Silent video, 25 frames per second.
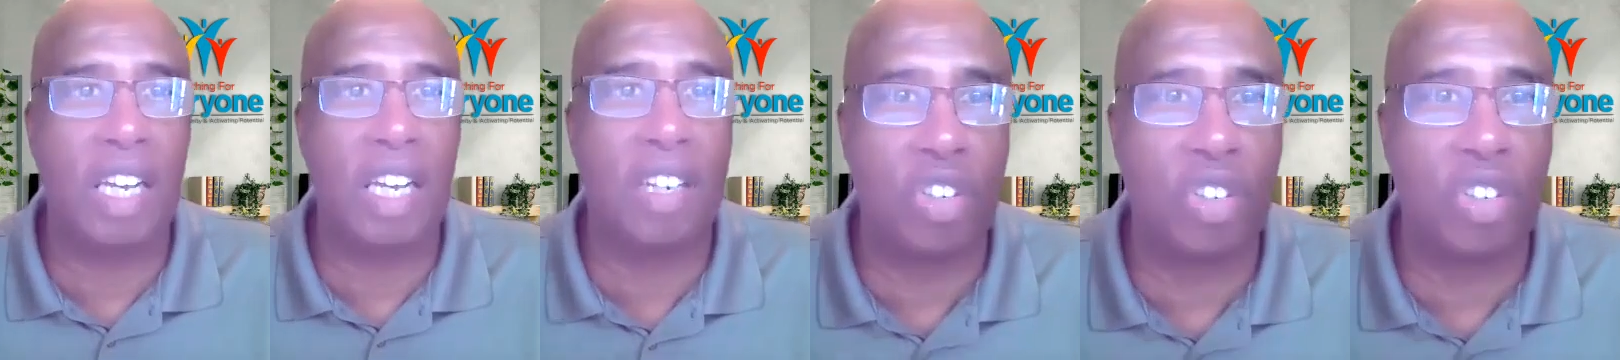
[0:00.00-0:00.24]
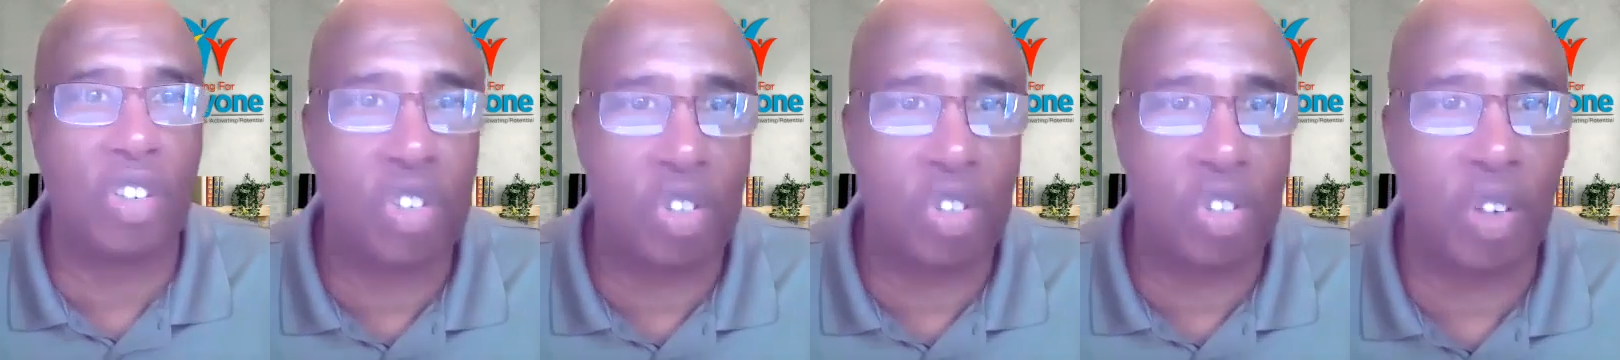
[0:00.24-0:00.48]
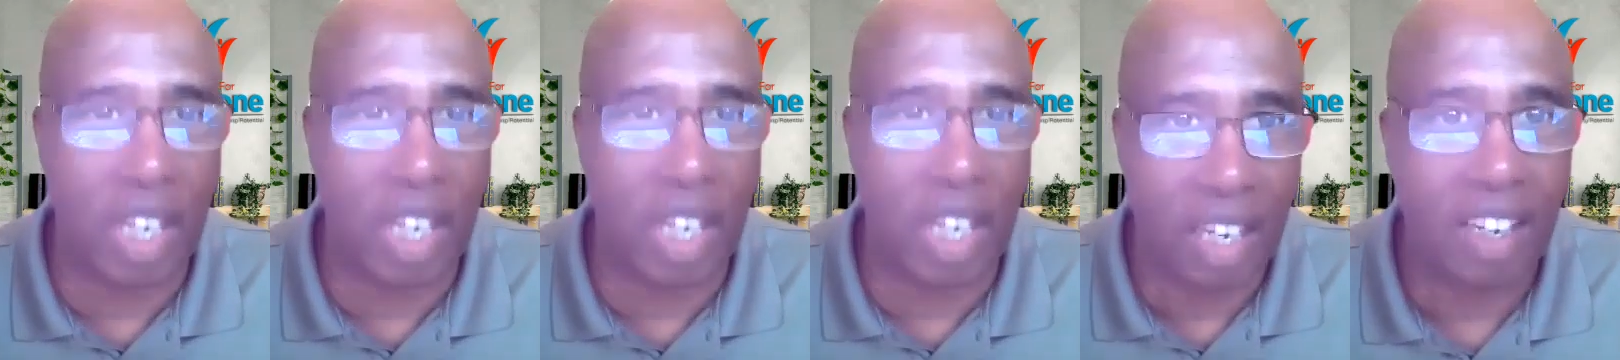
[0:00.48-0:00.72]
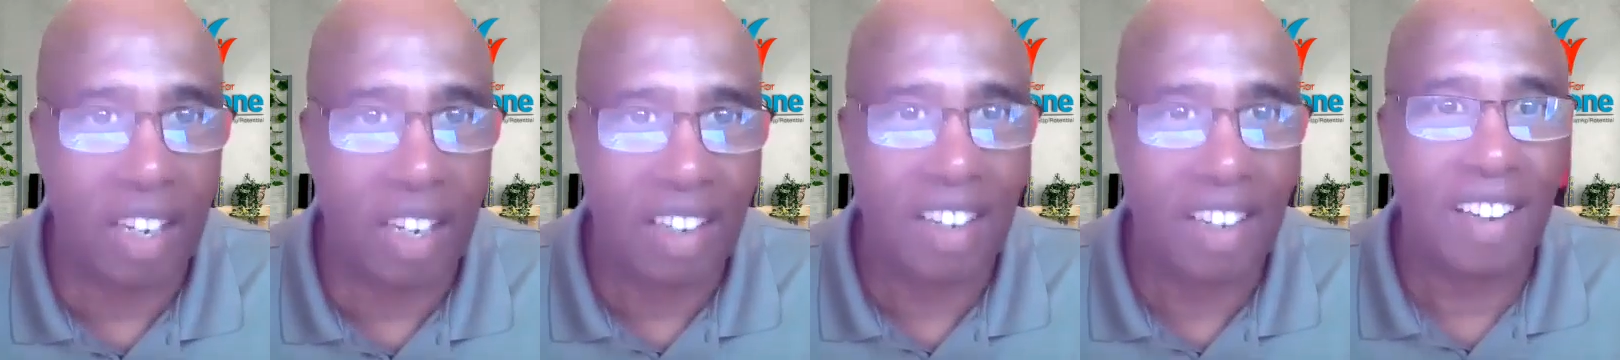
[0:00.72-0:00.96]
industry?
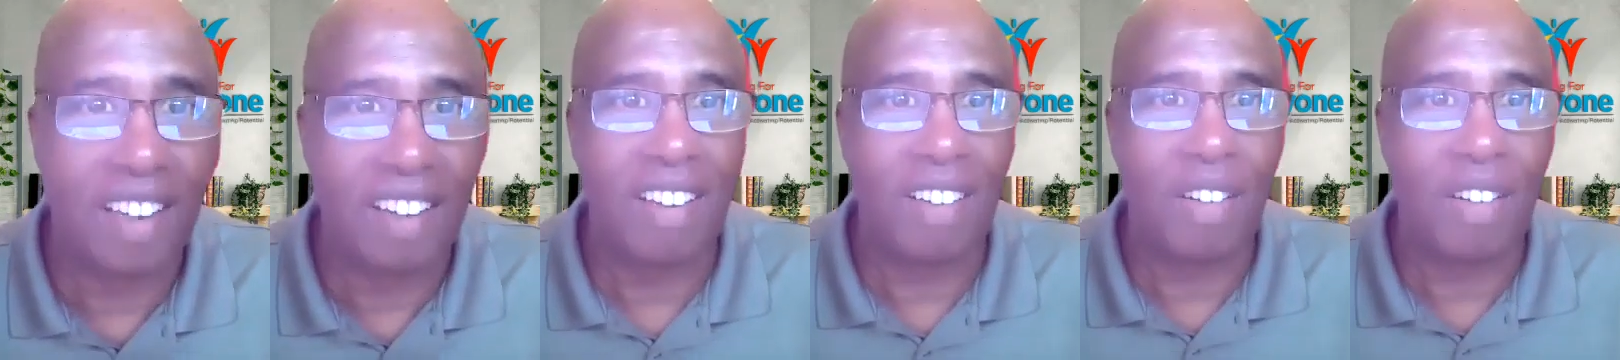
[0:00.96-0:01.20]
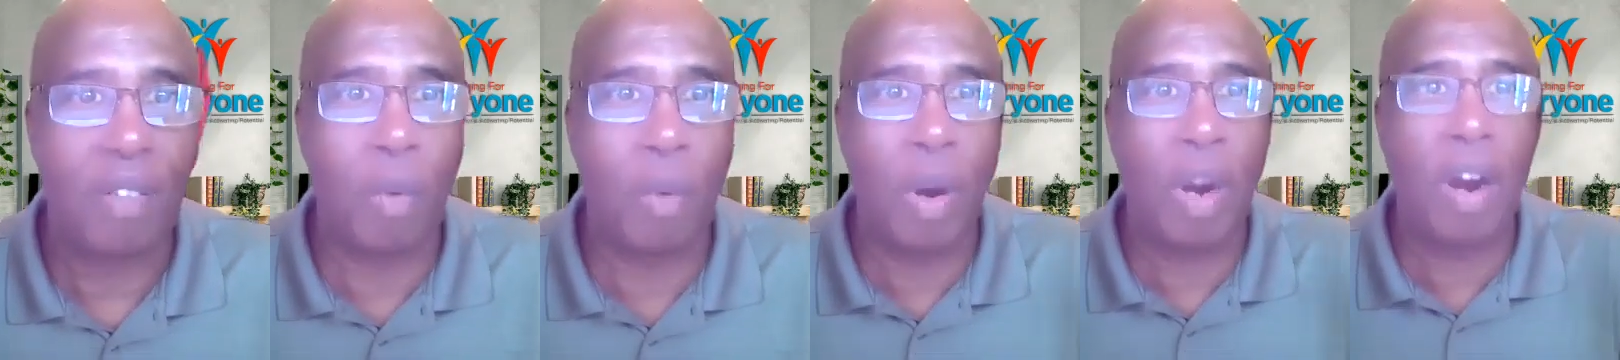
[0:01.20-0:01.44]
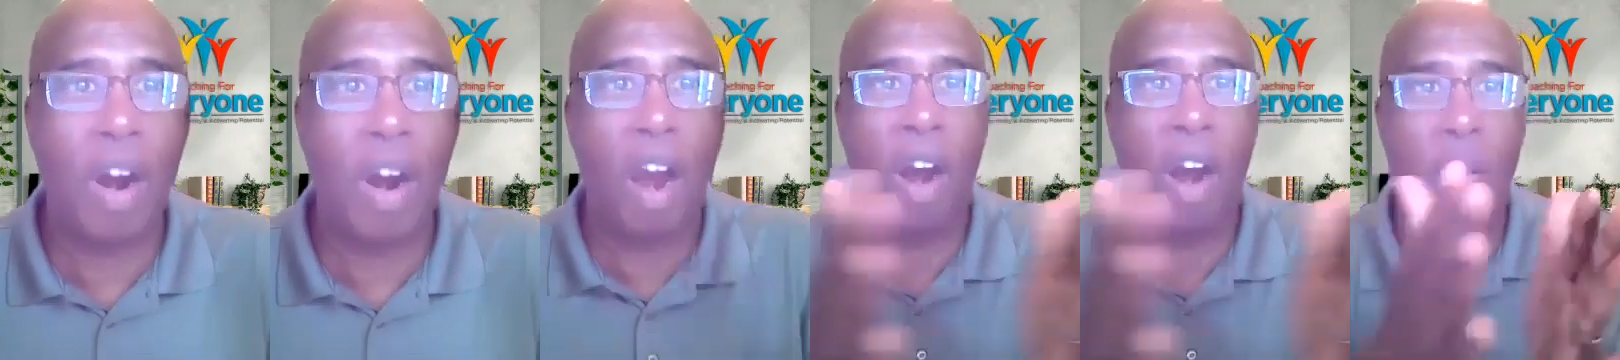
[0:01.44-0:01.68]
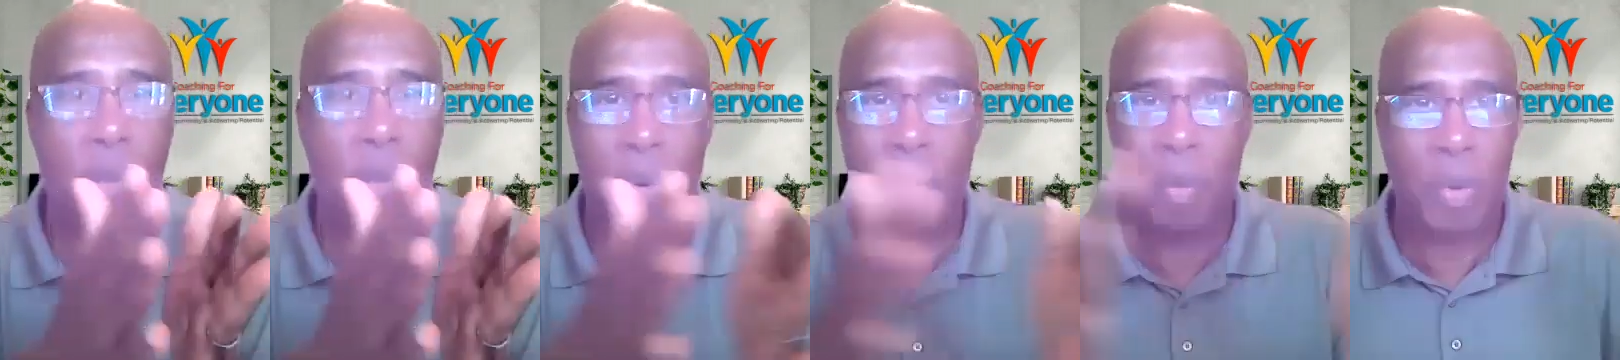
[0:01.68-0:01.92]
Where
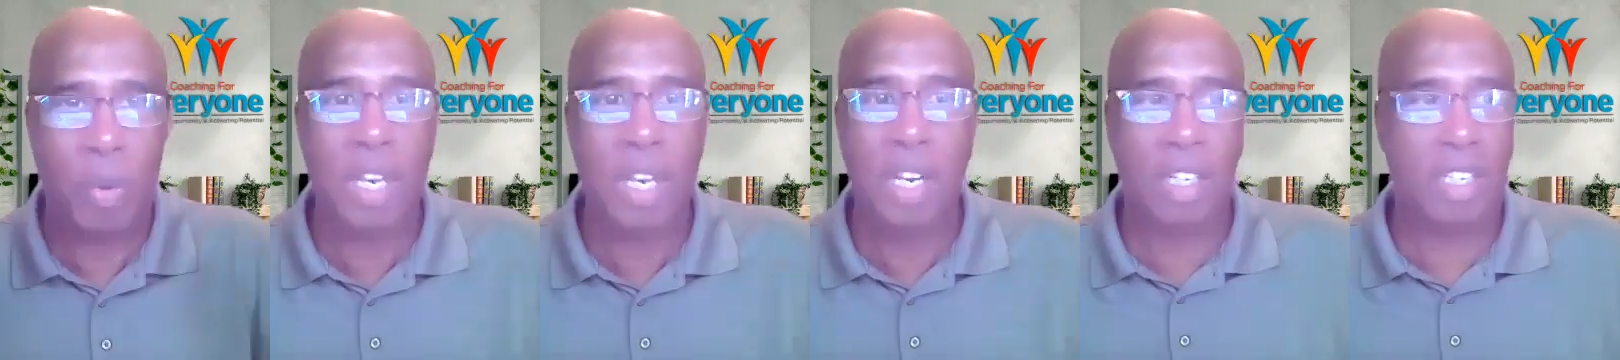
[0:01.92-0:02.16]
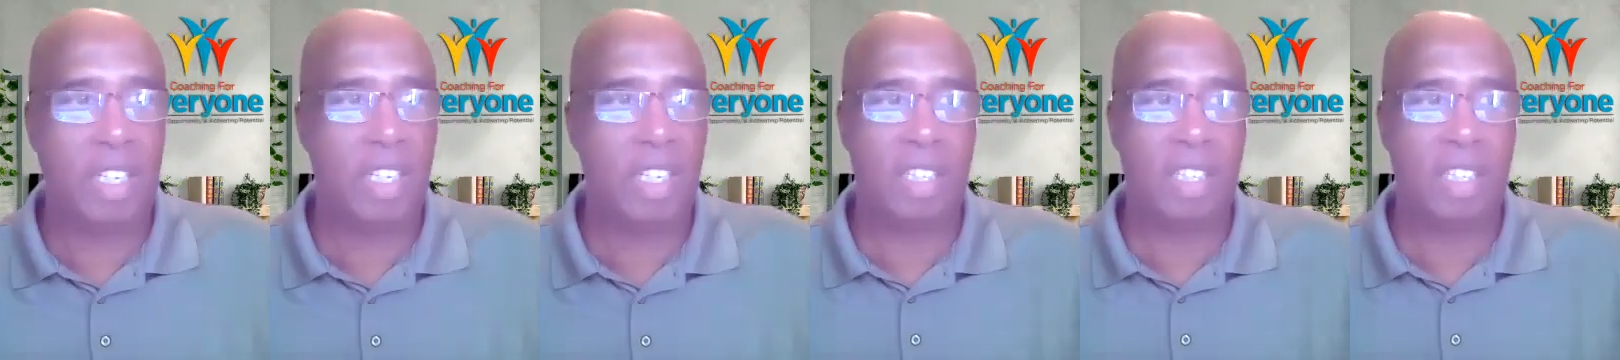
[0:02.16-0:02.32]
are we? We look